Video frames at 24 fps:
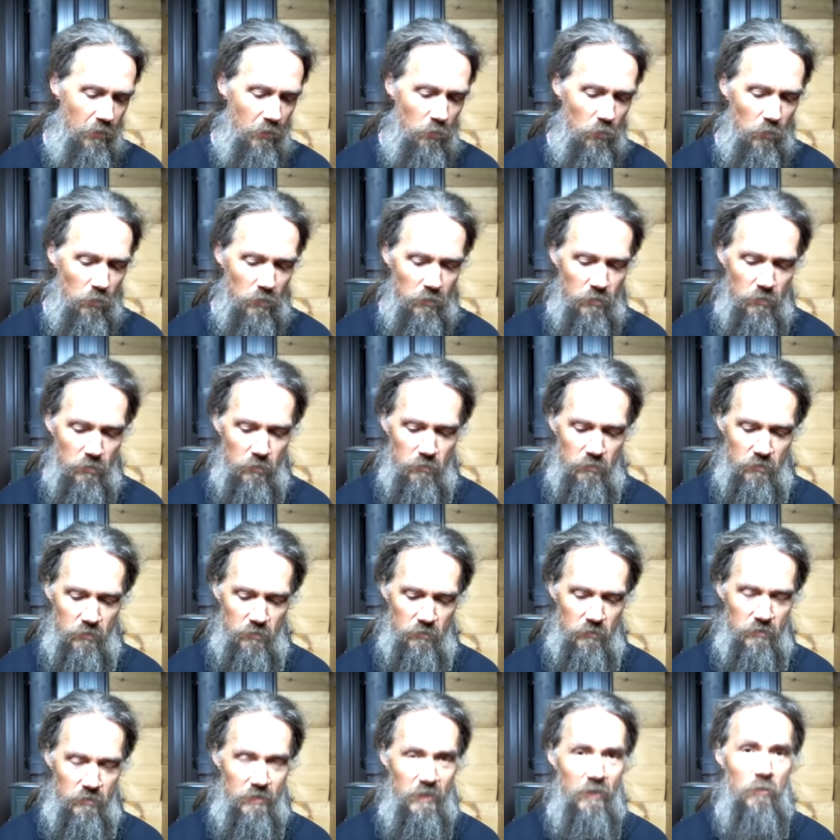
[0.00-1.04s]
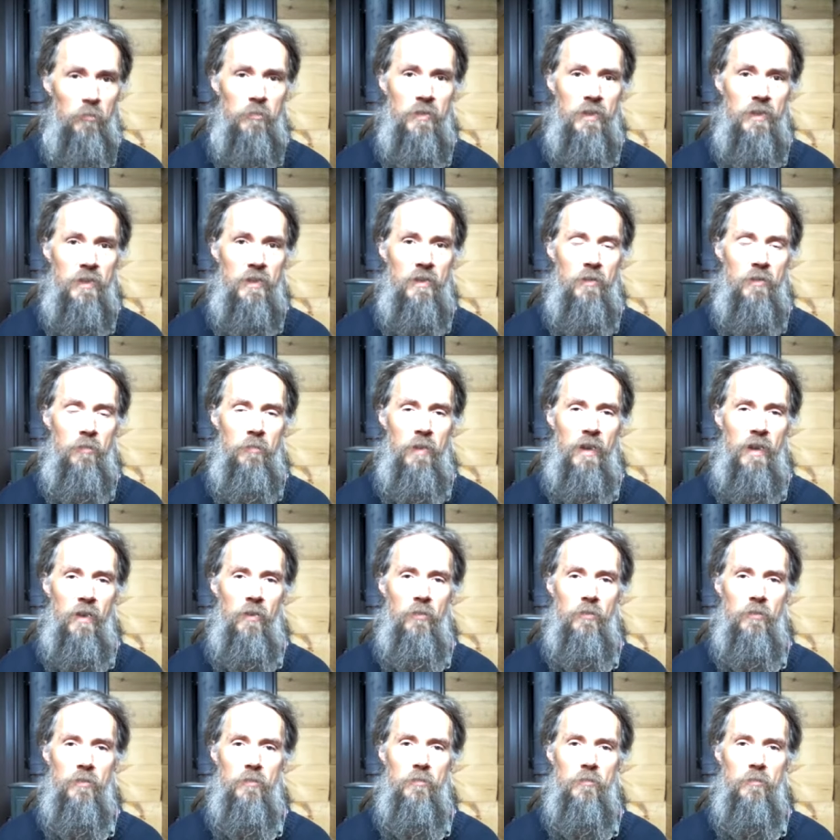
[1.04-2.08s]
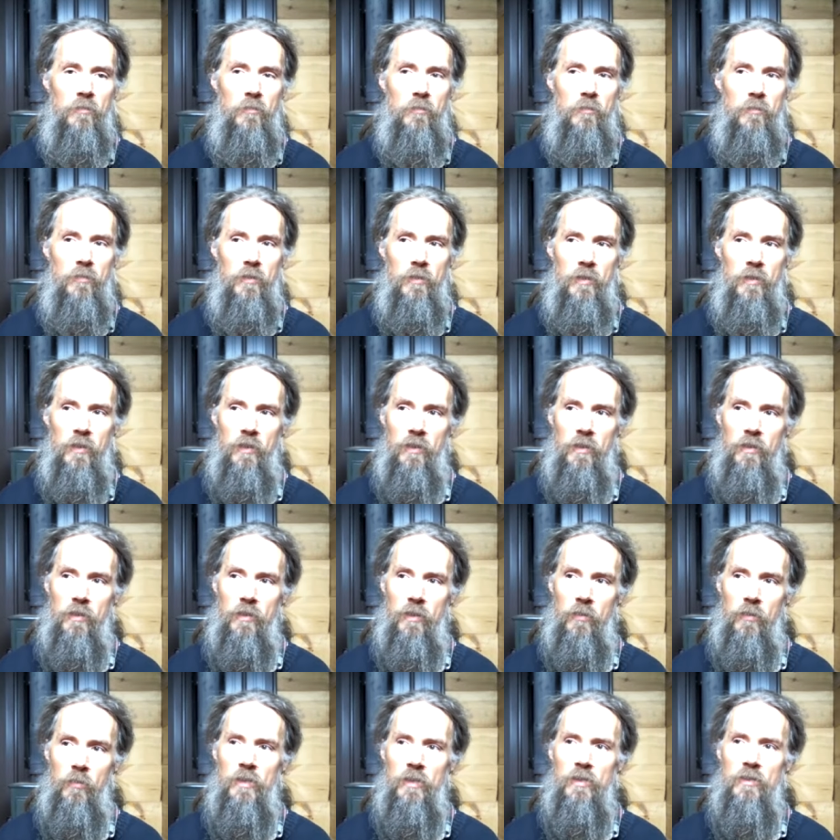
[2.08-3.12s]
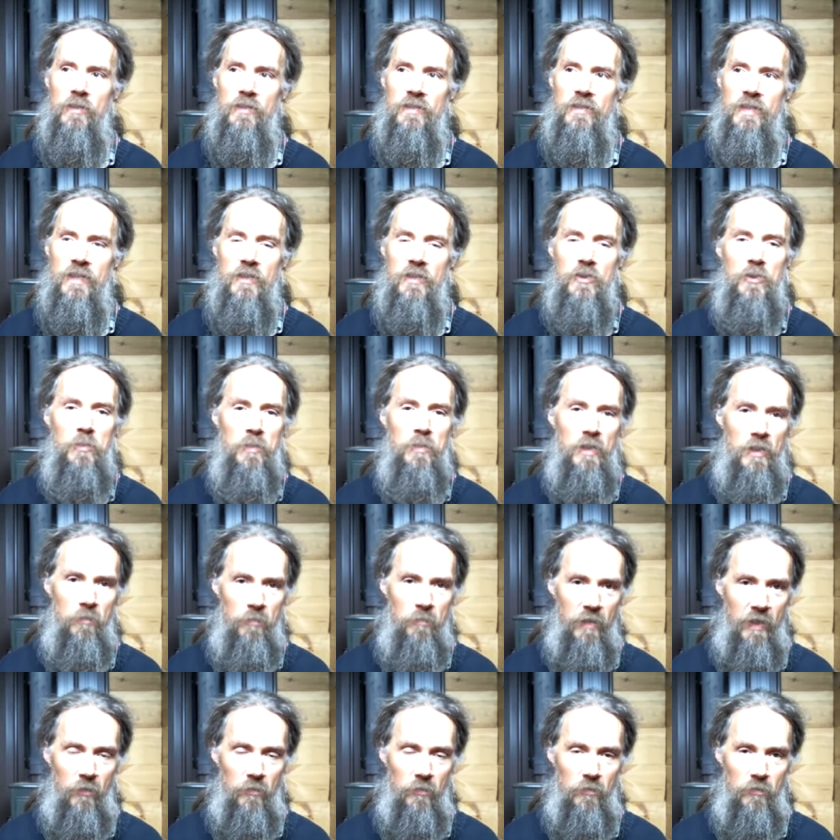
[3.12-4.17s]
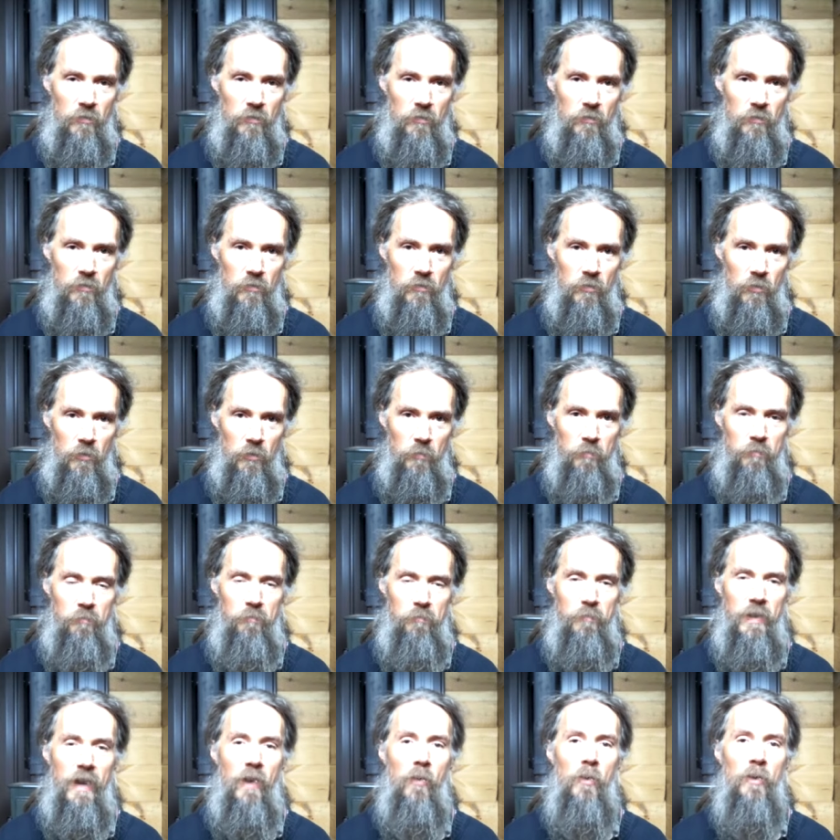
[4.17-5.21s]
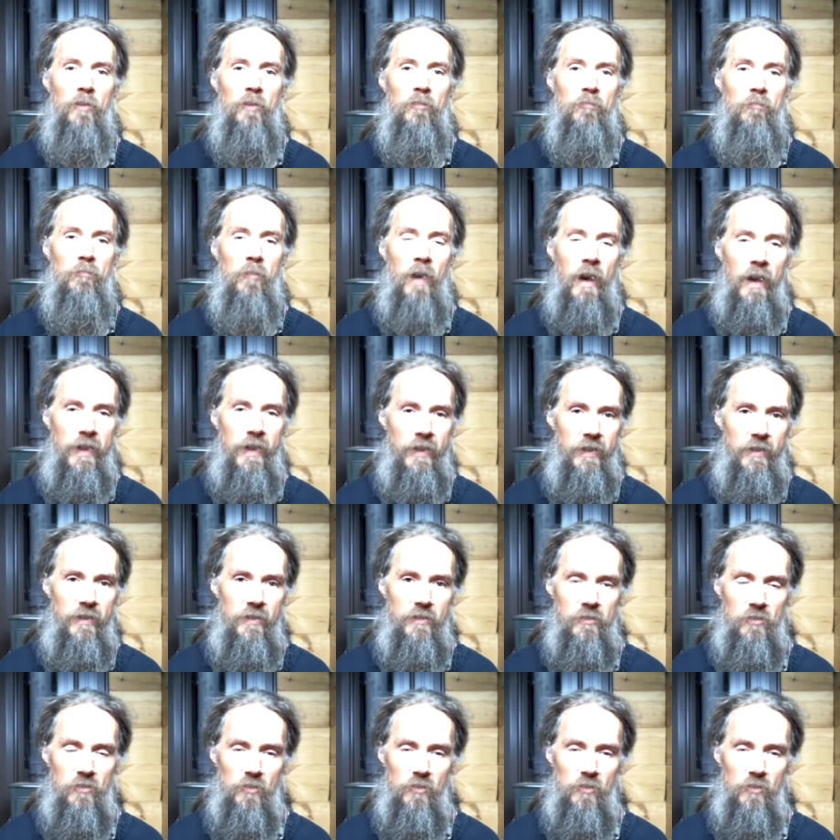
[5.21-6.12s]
I want you to tell me about, uh, I want you to teach me about your power of Maya.